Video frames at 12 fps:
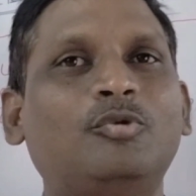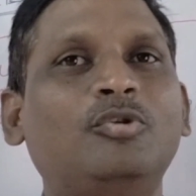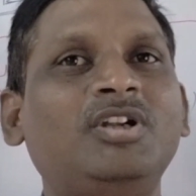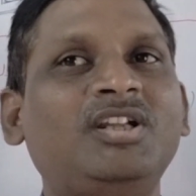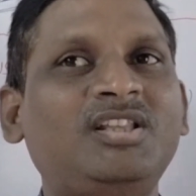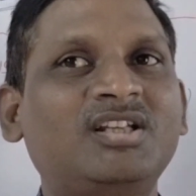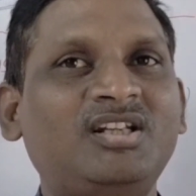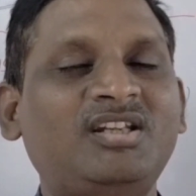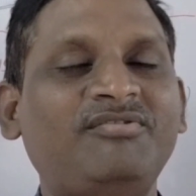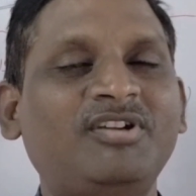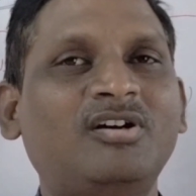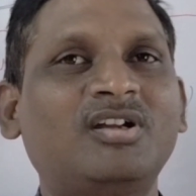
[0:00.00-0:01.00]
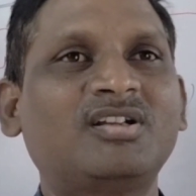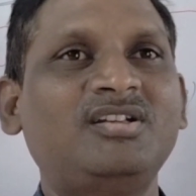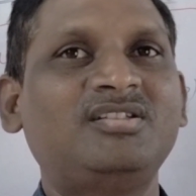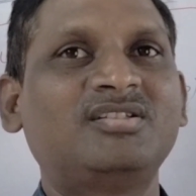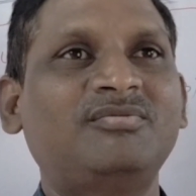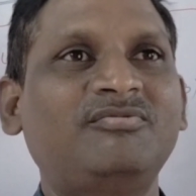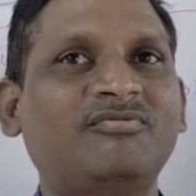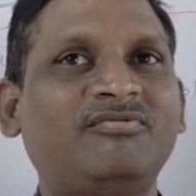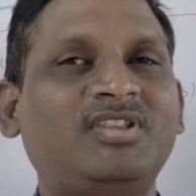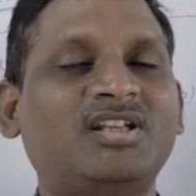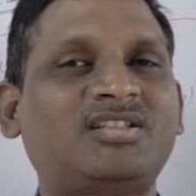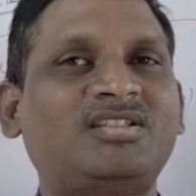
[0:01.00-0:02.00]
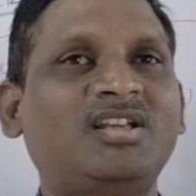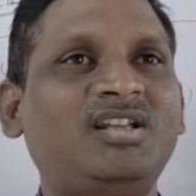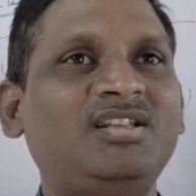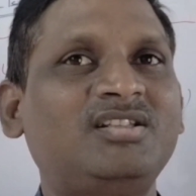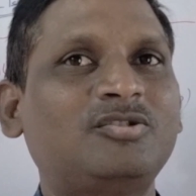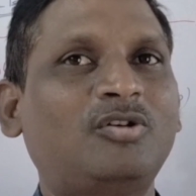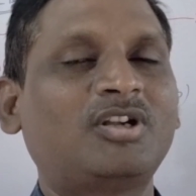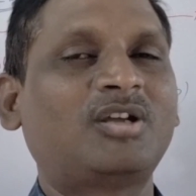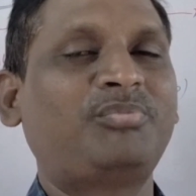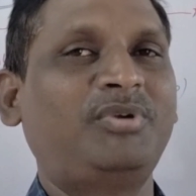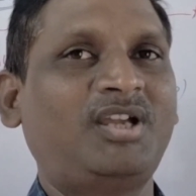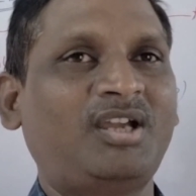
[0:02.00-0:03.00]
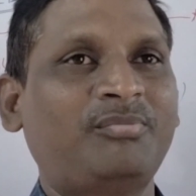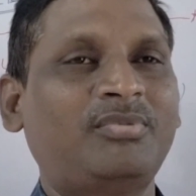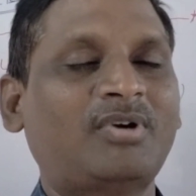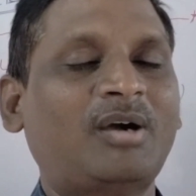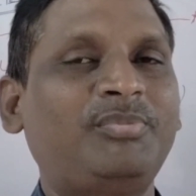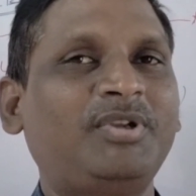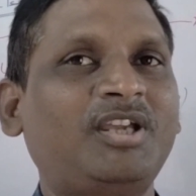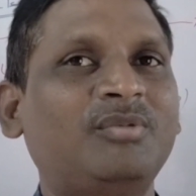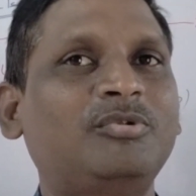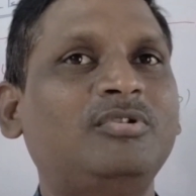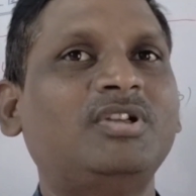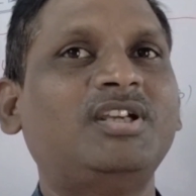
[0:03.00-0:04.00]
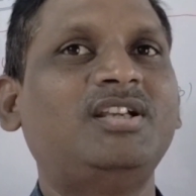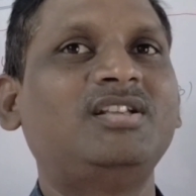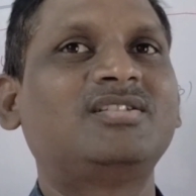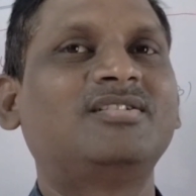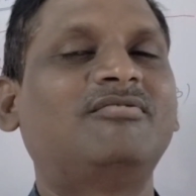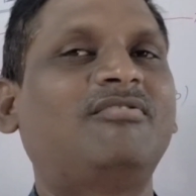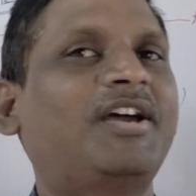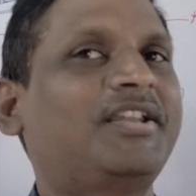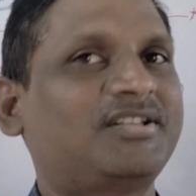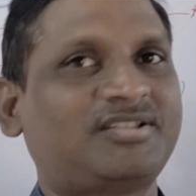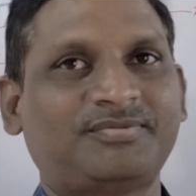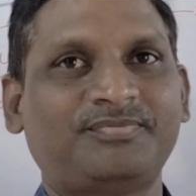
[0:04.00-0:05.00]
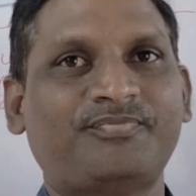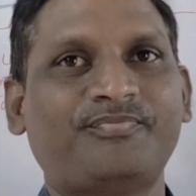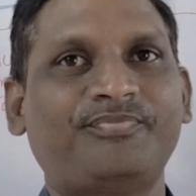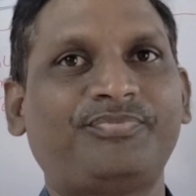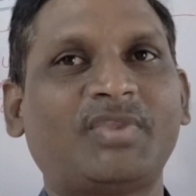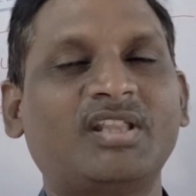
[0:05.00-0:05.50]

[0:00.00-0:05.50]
But only the living organism, the cell is not applicable is virus.